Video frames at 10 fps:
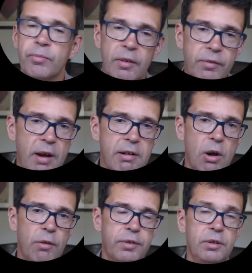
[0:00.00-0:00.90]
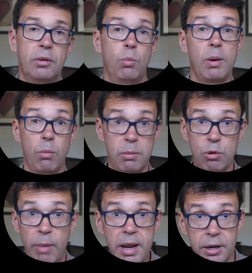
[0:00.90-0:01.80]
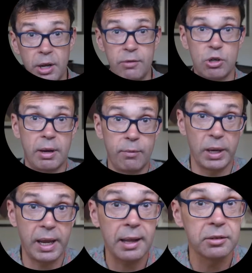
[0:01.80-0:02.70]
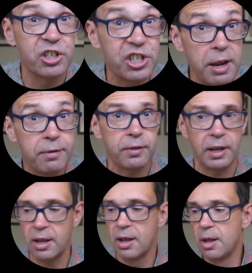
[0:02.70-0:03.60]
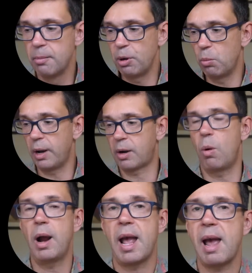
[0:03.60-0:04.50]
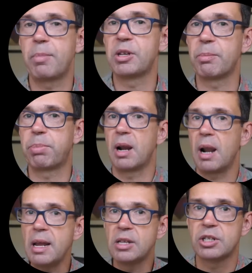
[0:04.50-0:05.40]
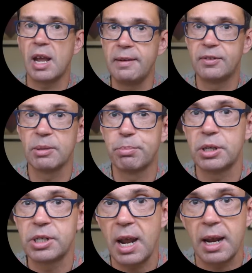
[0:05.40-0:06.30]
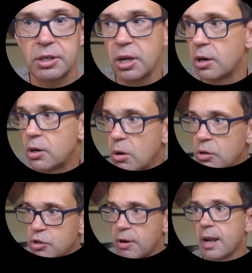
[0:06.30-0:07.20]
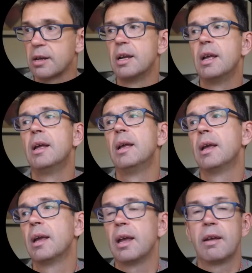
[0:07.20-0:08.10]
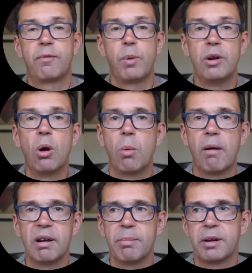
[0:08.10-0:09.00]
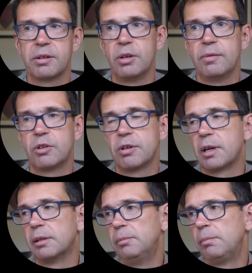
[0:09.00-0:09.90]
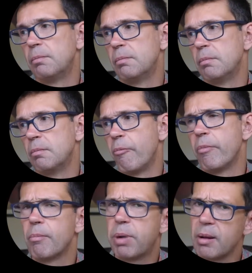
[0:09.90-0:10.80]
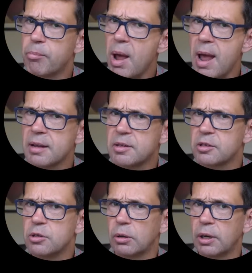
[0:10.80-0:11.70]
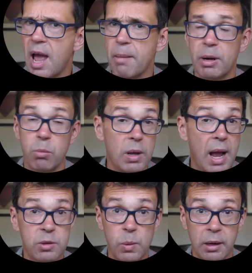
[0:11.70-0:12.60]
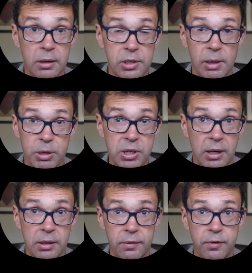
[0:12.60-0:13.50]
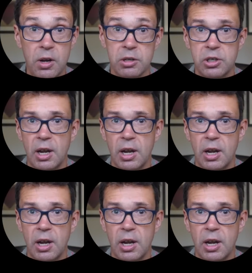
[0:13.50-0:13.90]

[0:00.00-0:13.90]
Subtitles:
very often we will make an over trick if we can safely, but we're quite happy to play safe to protect our contract if we're not worried about an over trick. Playing pairs, that's not going to happen, and as we're going to see, particularly the first